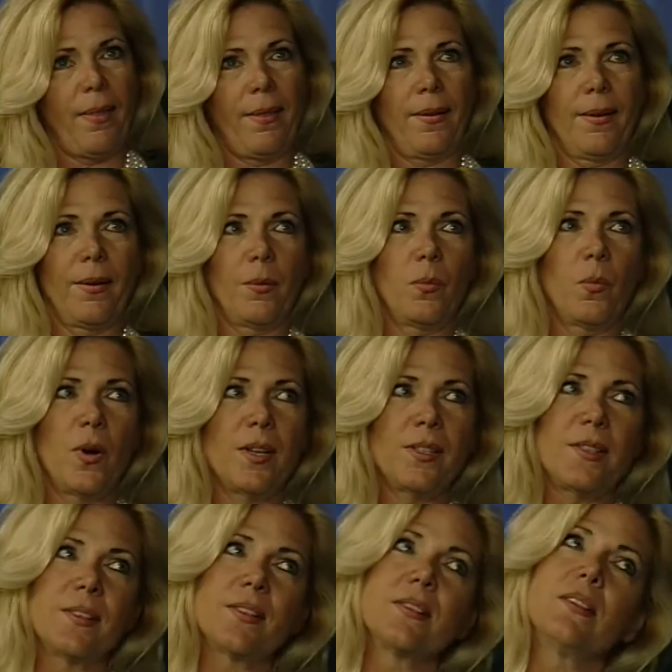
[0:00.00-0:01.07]
there
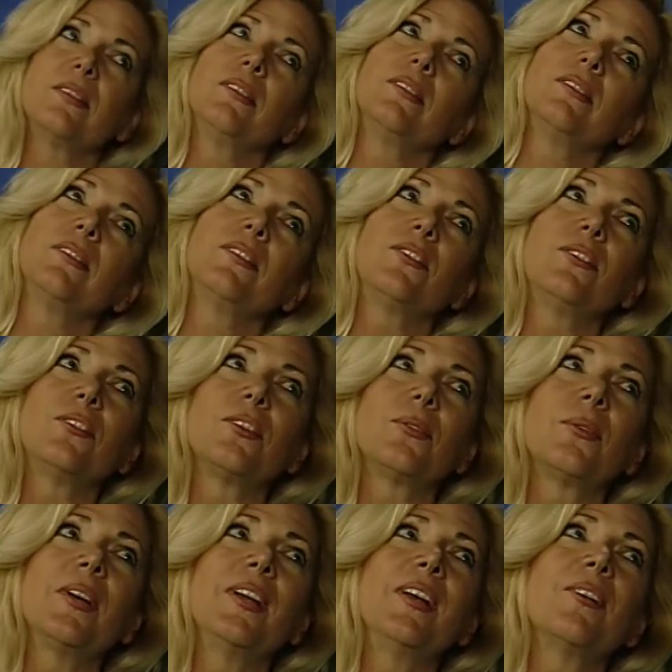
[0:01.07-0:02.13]
wants to
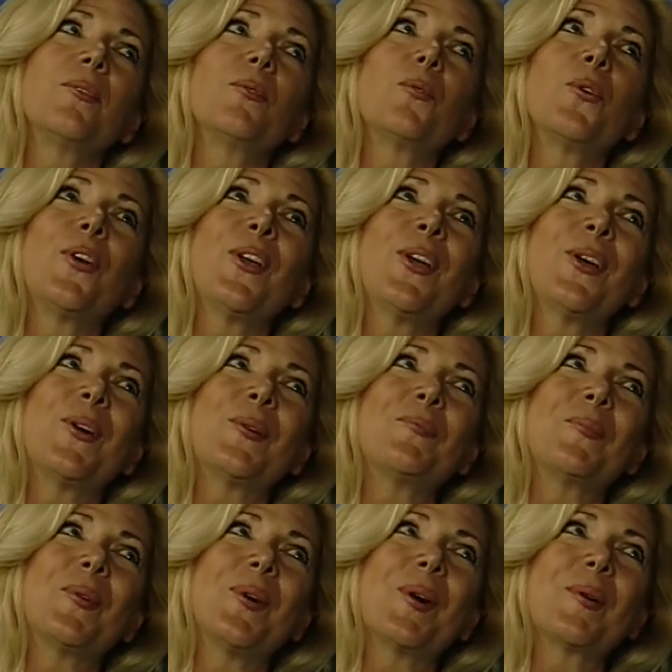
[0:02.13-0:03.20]
read a really good
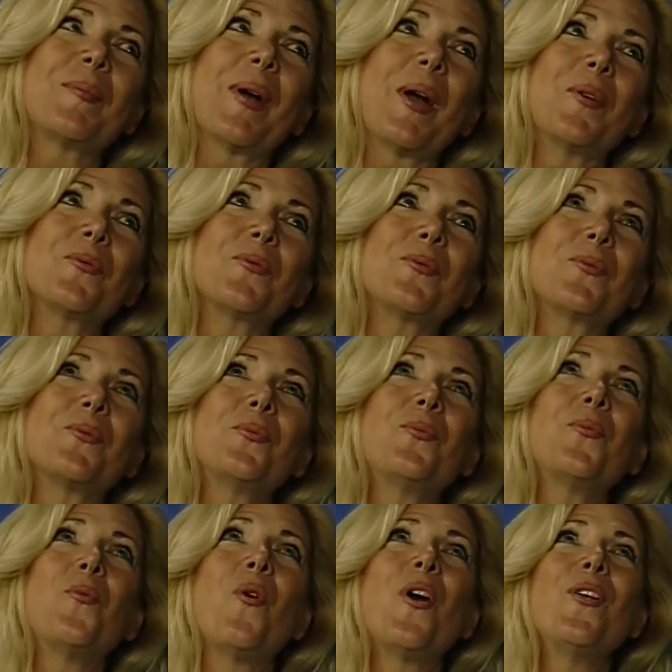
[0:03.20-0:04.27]
book by a
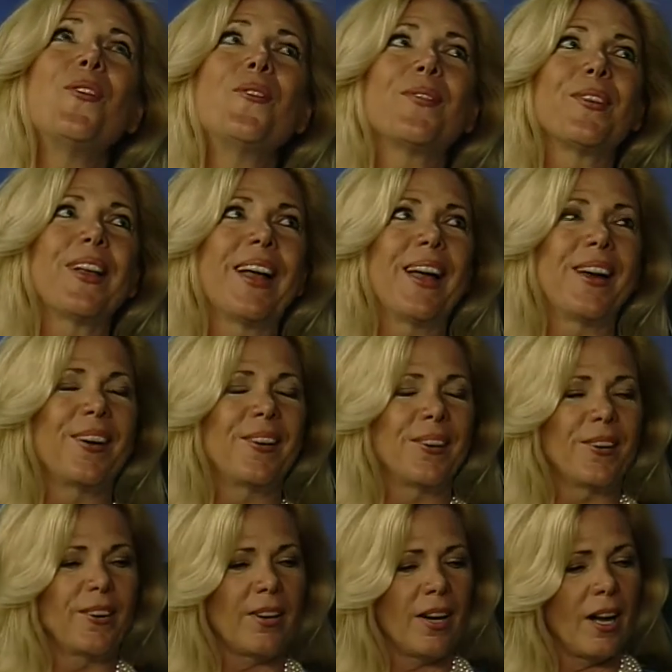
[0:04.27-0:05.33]
wonderful
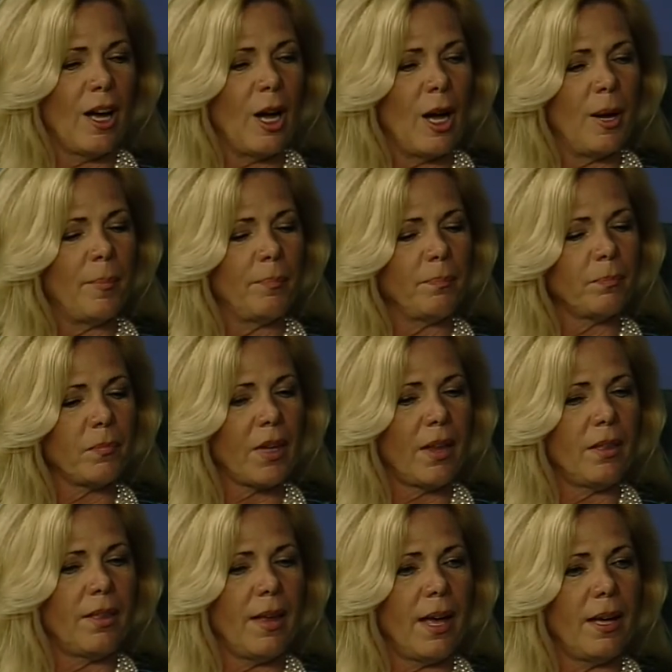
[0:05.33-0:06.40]
editor,
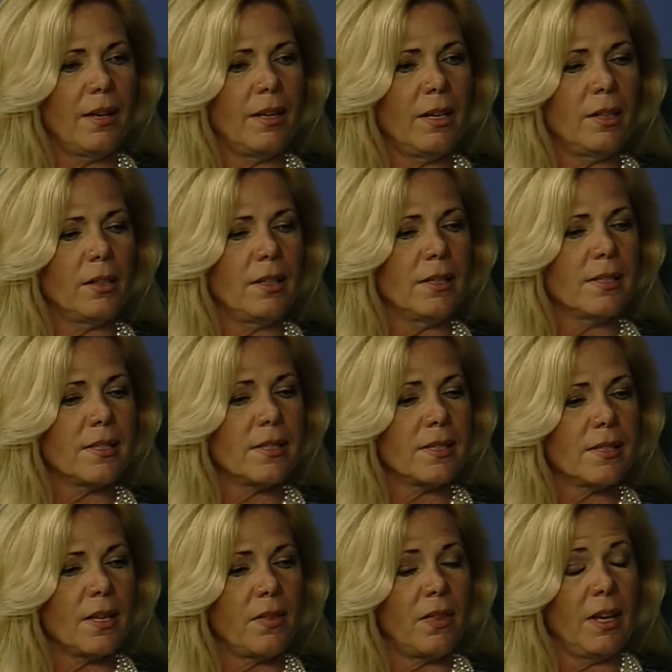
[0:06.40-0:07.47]
then
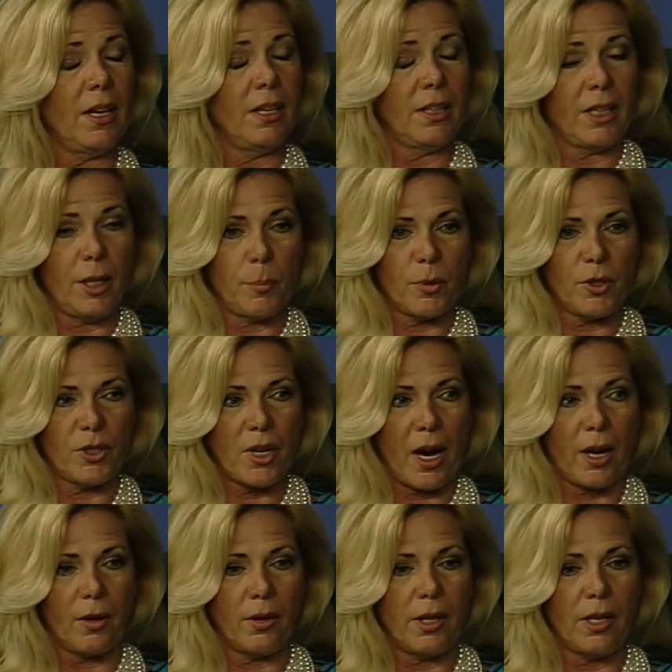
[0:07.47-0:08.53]
it's The Innkeeper's
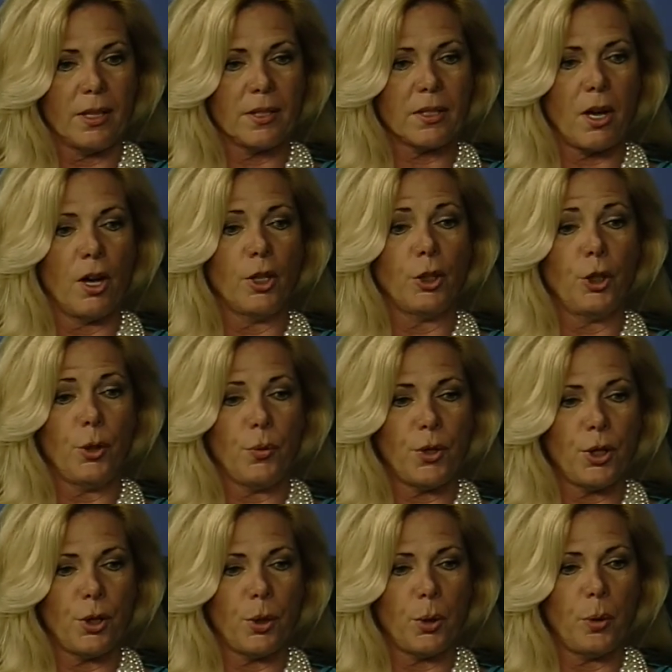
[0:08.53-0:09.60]
Diary. It's on
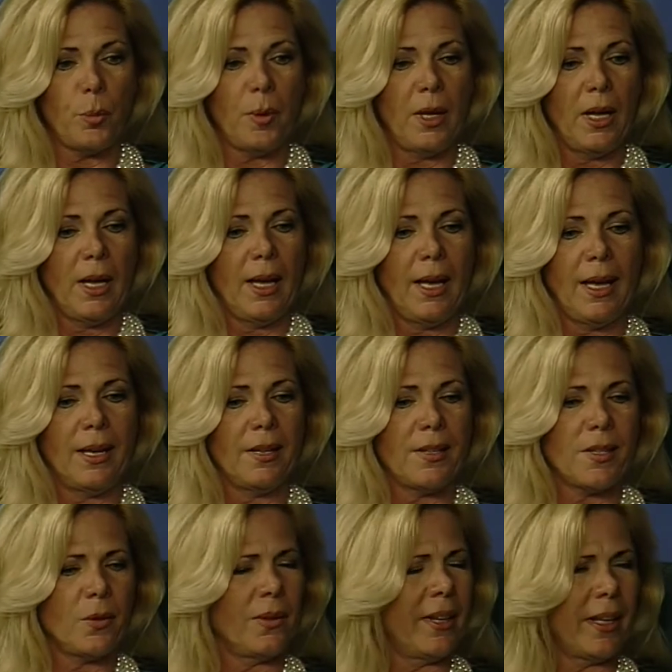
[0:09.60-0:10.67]
YouTube, and it's
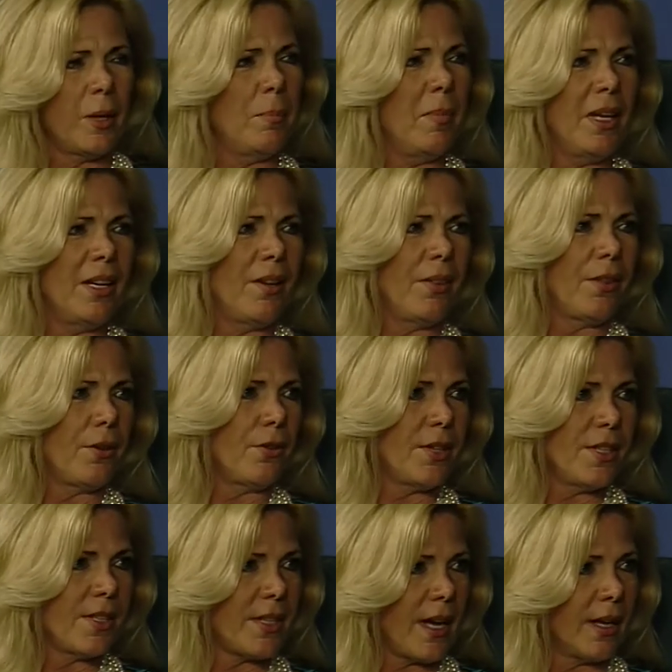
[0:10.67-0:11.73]
only like 1 minute and
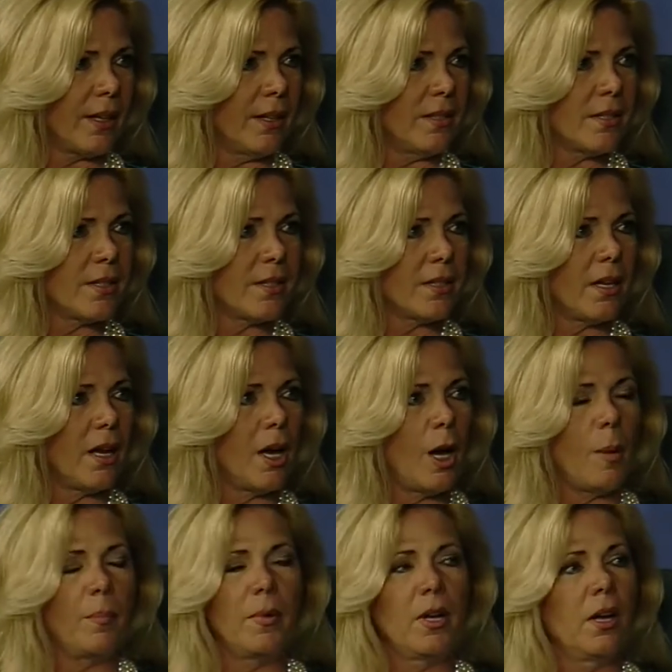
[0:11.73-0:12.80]
30 seconds. Yeah, so if
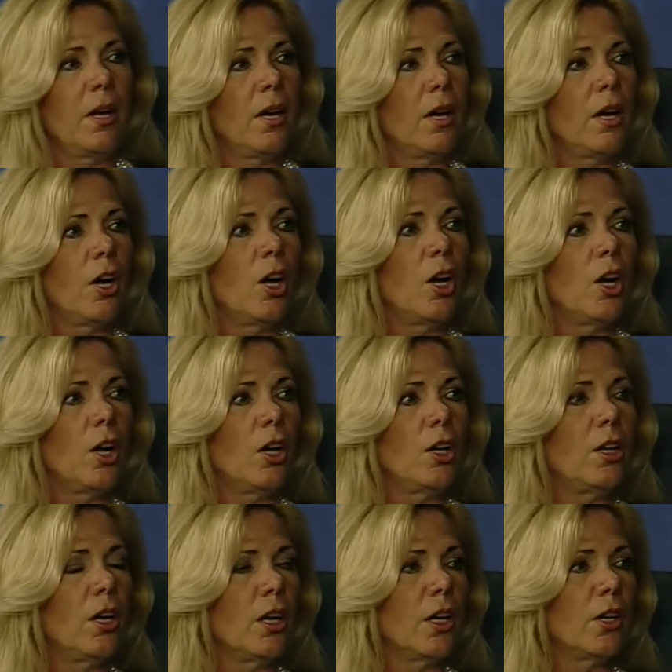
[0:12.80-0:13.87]
they look up Innkeeper's
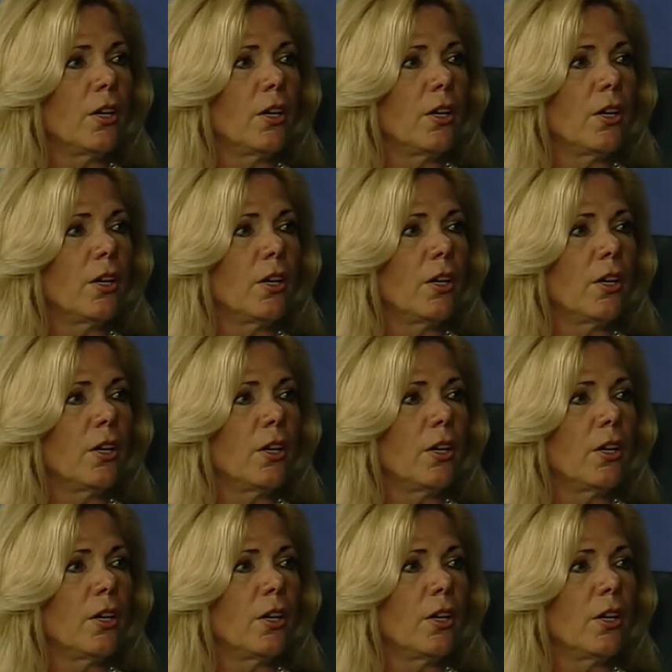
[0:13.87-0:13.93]
Diary